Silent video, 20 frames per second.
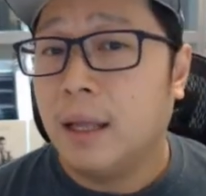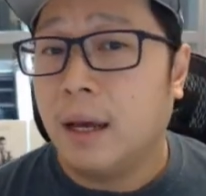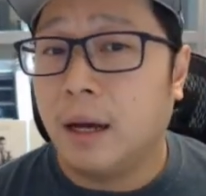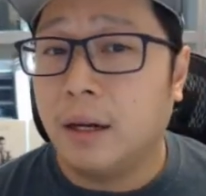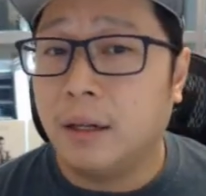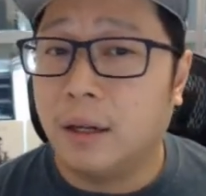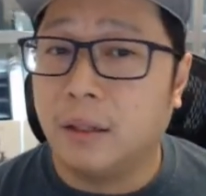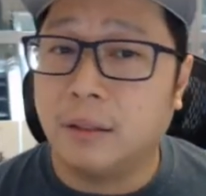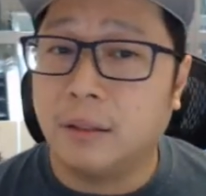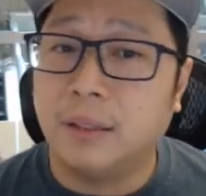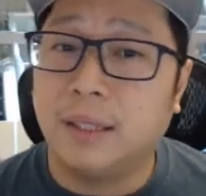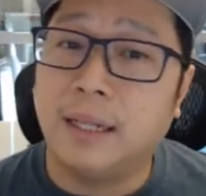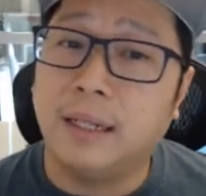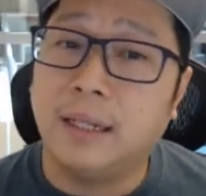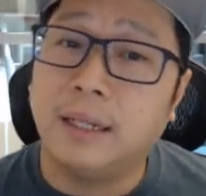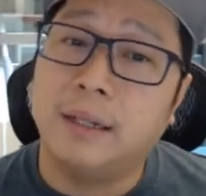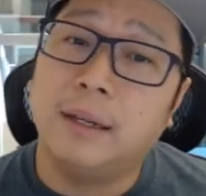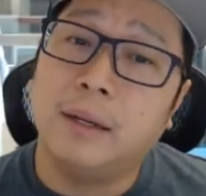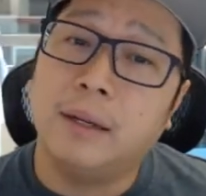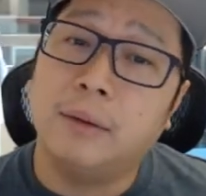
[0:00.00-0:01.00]
Another
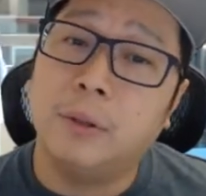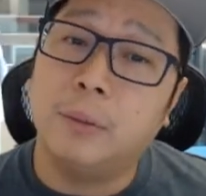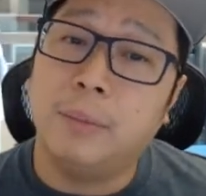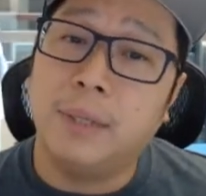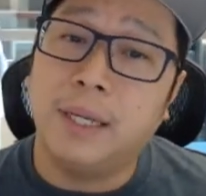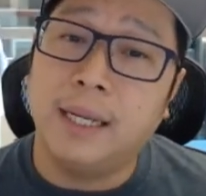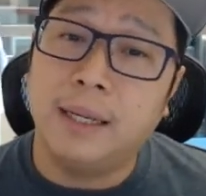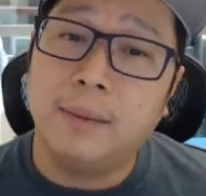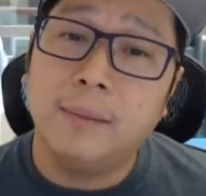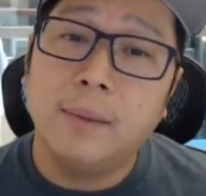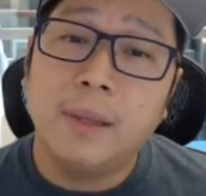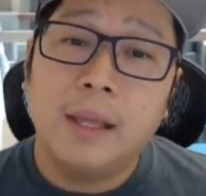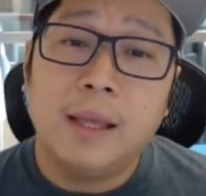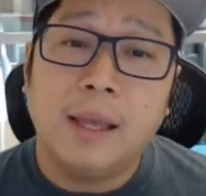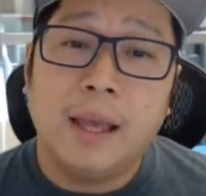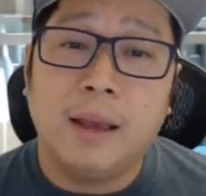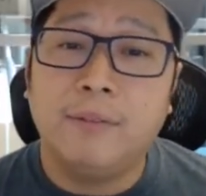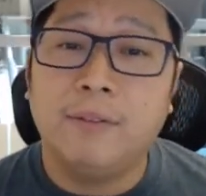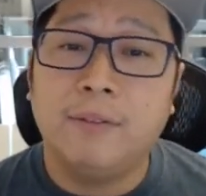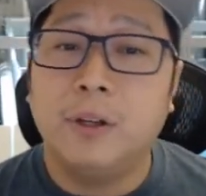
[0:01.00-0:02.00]
thing, it would be
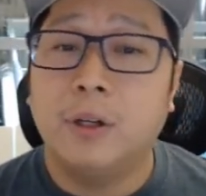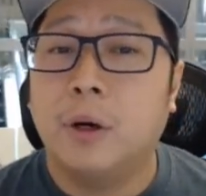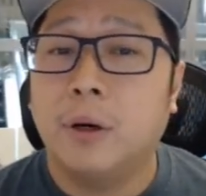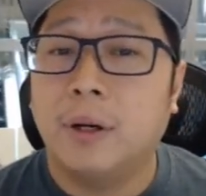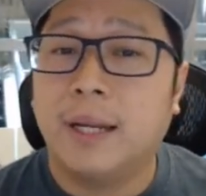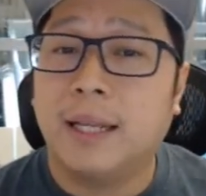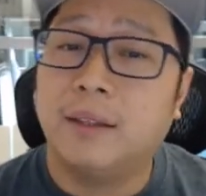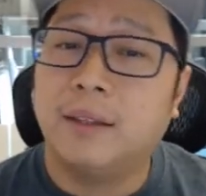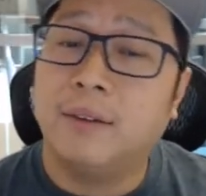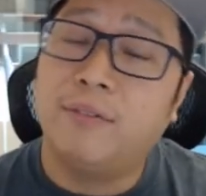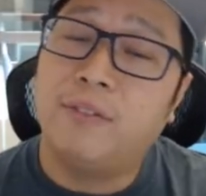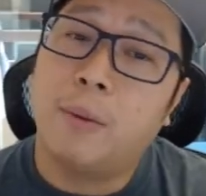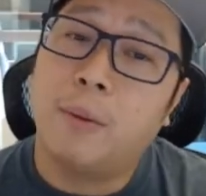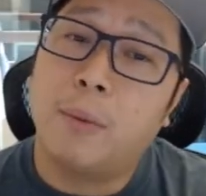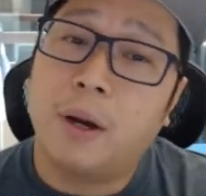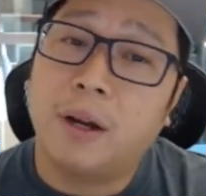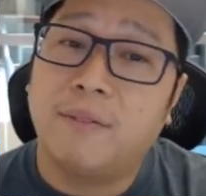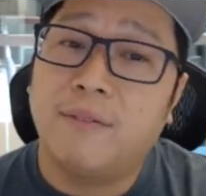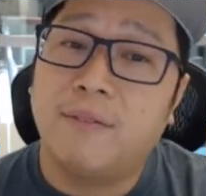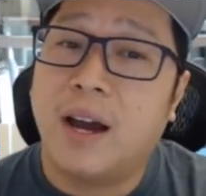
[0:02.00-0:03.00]
if you know that the fair
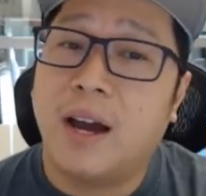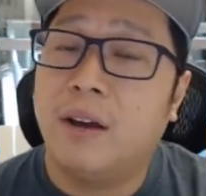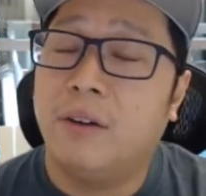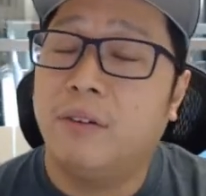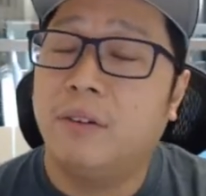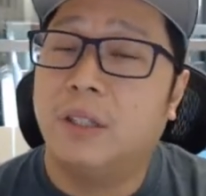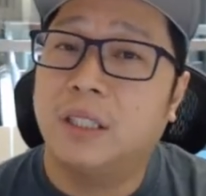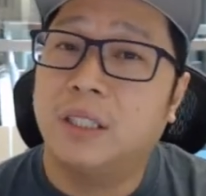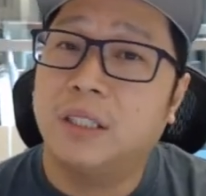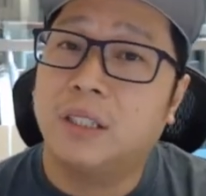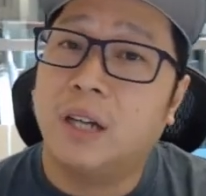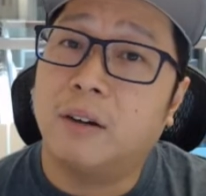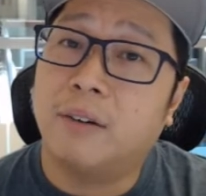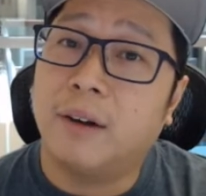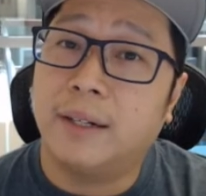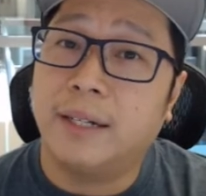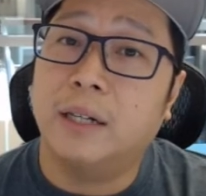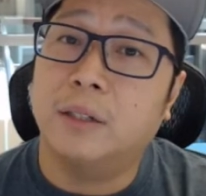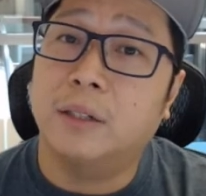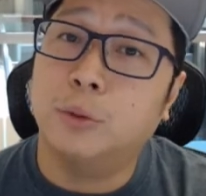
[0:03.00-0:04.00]
market value of the stock
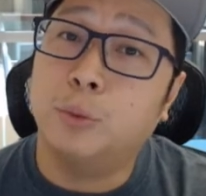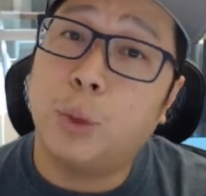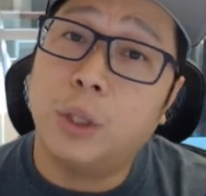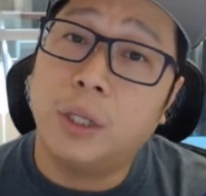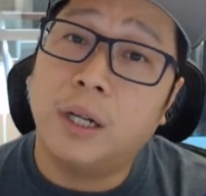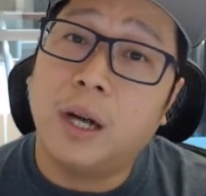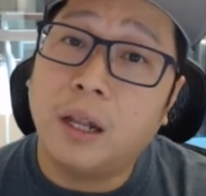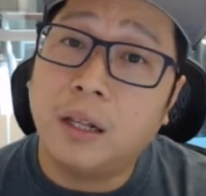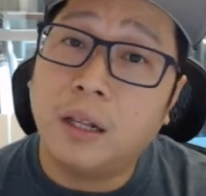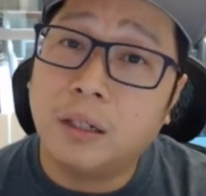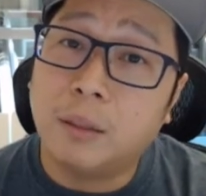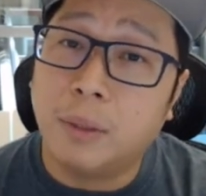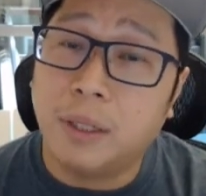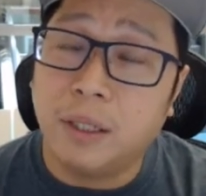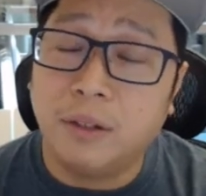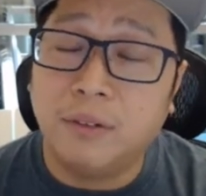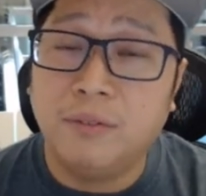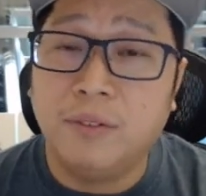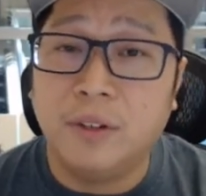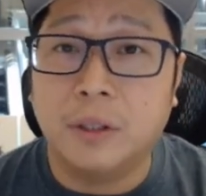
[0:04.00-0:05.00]
right now is $1, but
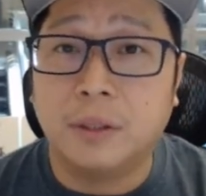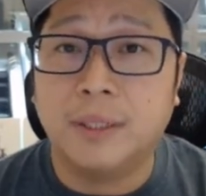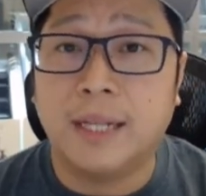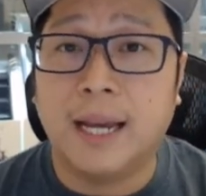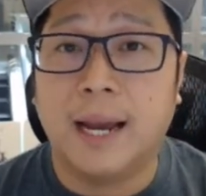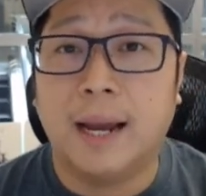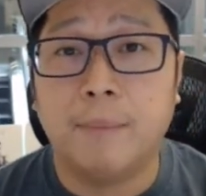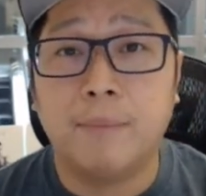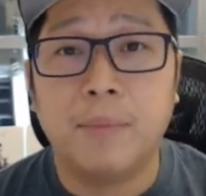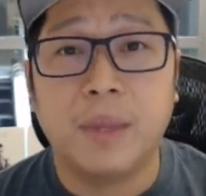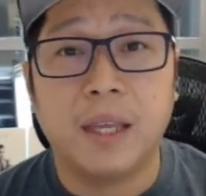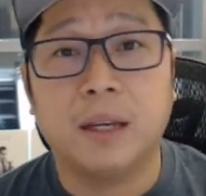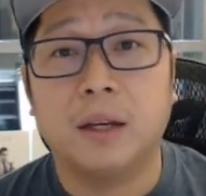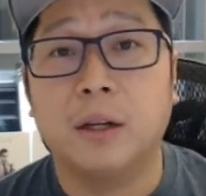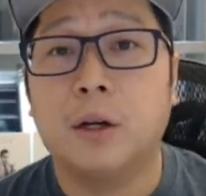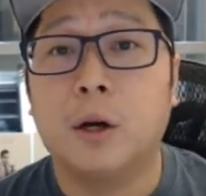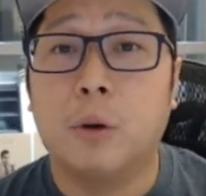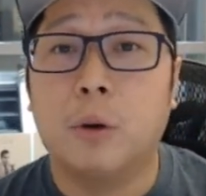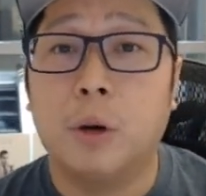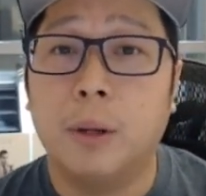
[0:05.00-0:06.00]
you feel that it
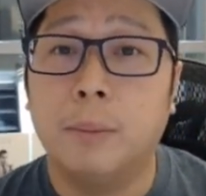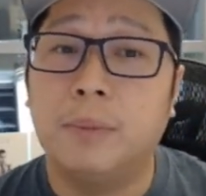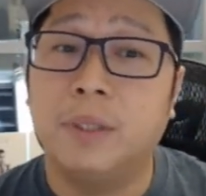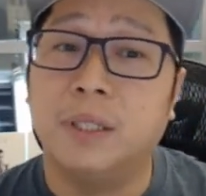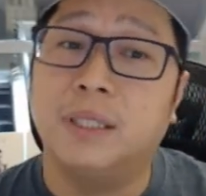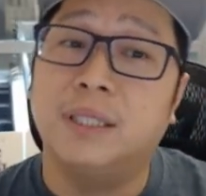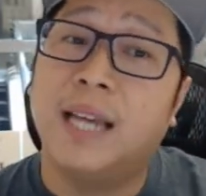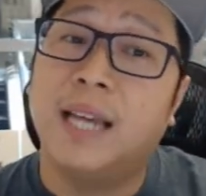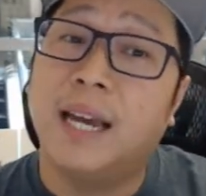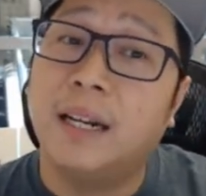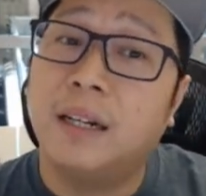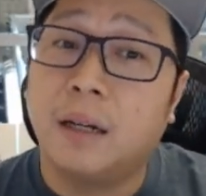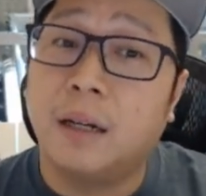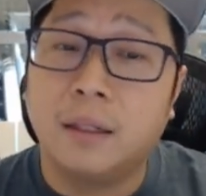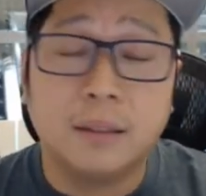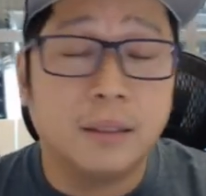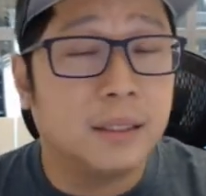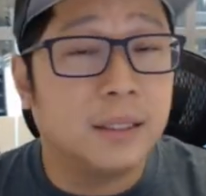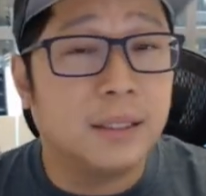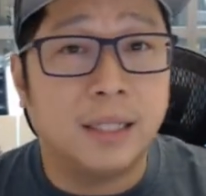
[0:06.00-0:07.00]
could go up to
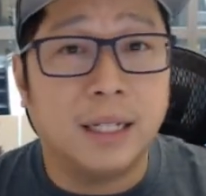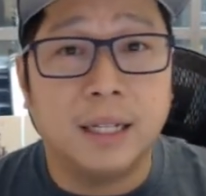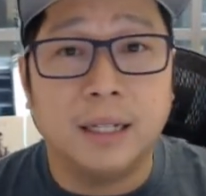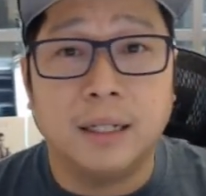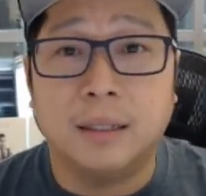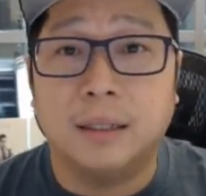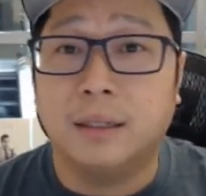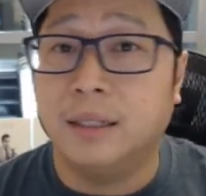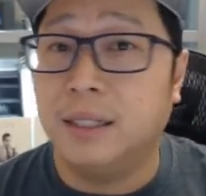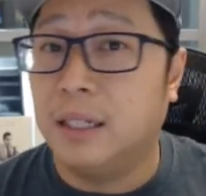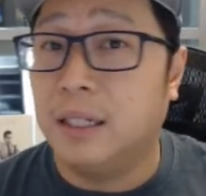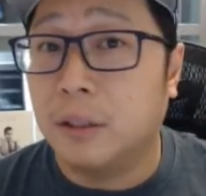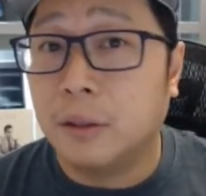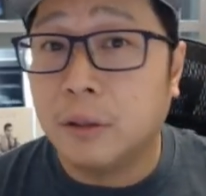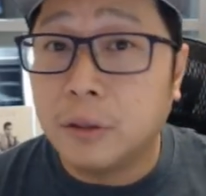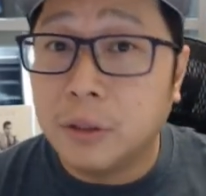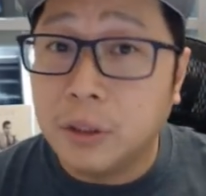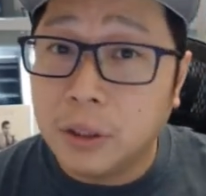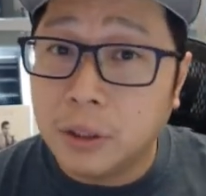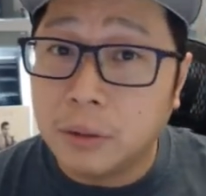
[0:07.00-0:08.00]
$10 in a year
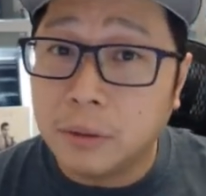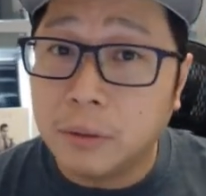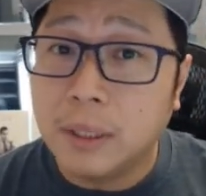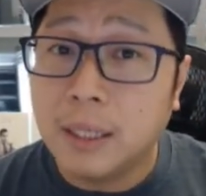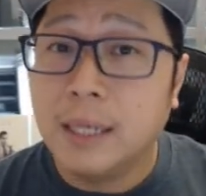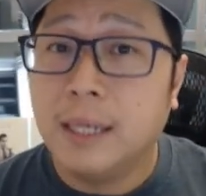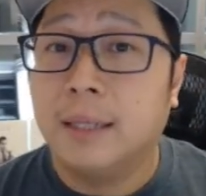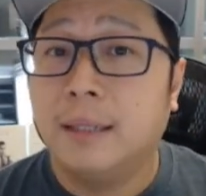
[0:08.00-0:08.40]
or two,